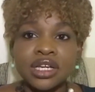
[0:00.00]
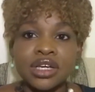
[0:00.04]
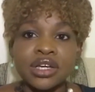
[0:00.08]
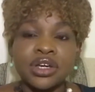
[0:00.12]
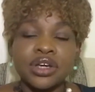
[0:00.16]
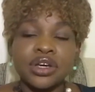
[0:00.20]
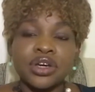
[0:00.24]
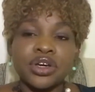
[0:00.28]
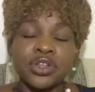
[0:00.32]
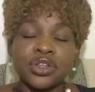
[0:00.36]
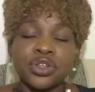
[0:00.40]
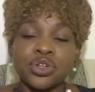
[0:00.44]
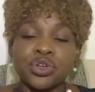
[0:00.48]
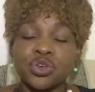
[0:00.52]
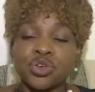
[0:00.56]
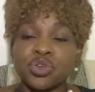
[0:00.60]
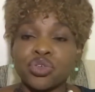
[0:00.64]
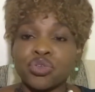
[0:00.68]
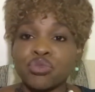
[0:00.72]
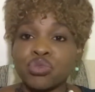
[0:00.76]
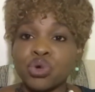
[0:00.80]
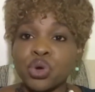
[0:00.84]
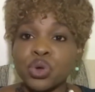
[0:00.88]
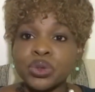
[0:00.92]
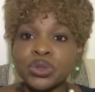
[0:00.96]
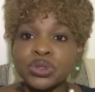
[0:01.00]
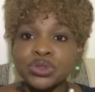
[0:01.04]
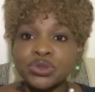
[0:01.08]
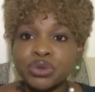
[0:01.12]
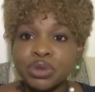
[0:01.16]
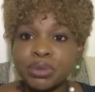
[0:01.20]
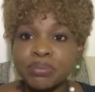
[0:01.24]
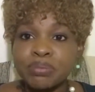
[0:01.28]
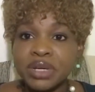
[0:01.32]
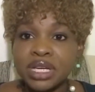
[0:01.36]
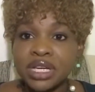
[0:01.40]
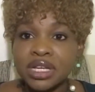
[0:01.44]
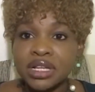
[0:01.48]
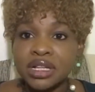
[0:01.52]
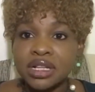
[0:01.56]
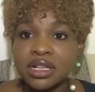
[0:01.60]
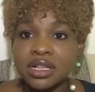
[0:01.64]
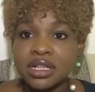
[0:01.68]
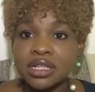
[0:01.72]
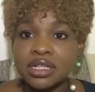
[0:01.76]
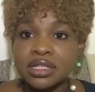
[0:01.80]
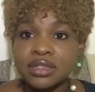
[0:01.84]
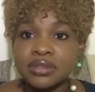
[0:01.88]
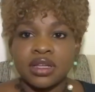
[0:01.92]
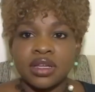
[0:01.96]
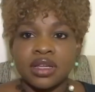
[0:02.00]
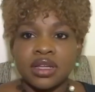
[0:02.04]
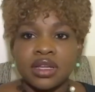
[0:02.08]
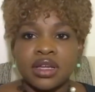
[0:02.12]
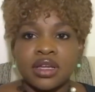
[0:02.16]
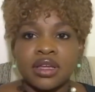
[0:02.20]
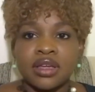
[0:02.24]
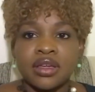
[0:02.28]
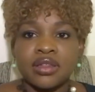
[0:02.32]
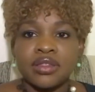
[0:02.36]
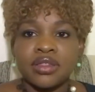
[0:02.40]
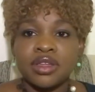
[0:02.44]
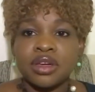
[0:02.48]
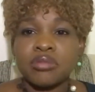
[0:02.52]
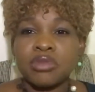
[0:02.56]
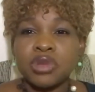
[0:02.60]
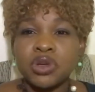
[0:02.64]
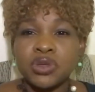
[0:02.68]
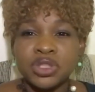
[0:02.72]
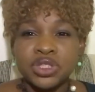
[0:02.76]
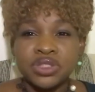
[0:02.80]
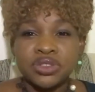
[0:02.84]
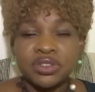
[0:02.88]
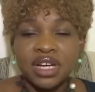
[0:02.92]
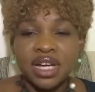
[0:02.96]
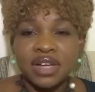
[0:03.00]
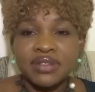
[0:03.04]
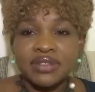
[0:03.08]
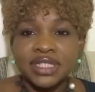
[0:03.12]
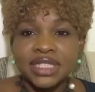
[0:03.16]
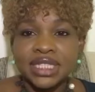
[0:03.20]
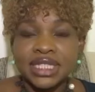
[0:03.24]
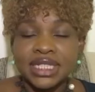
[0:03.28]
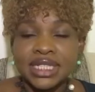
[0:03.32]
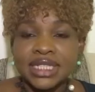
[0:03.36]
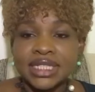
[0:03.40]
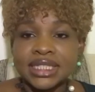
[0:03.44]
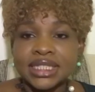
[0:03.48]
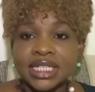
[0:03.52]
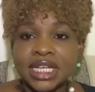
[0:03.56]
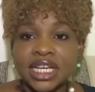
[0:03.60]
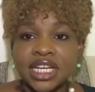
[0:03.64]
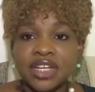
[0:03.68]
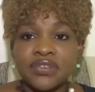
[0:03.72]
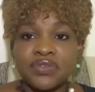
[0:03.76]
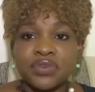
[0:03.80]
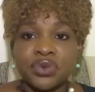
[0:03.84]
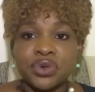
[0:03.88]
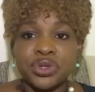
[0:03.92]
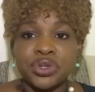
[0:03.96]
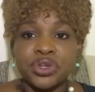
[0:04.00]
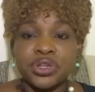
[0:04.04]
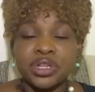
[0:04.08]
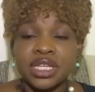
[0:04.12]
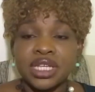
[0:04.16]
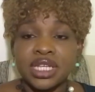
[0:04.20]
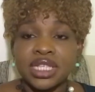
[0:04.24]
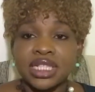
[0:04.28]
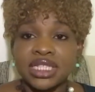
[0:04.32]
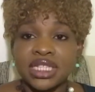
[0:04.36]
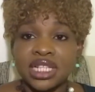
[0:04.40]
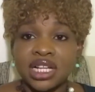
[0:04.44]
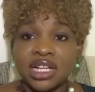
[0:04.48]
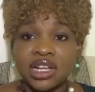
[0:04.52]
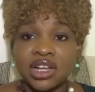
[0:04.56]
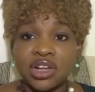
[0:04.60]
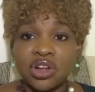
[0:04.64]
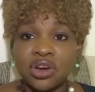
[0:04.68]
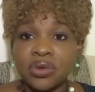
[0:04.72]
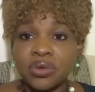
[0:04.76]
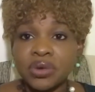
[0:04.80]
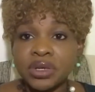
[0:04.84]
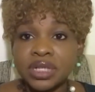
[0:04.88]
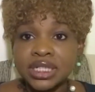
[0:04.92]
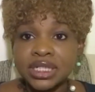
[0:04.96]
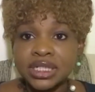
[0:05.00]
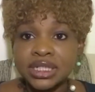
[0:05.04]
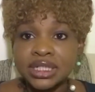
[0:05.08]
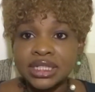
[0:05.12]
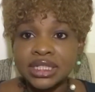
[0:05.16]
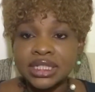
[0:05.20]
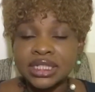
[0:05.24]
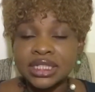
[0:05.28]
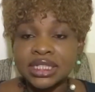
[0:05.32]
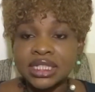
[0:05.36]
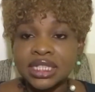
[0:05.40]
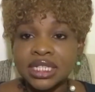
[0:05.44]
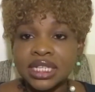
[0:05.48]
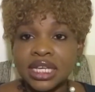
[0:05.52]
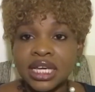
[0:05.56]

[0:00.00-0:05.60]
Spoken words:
the grocery bill, the amount you have set aside for your kids' allowance,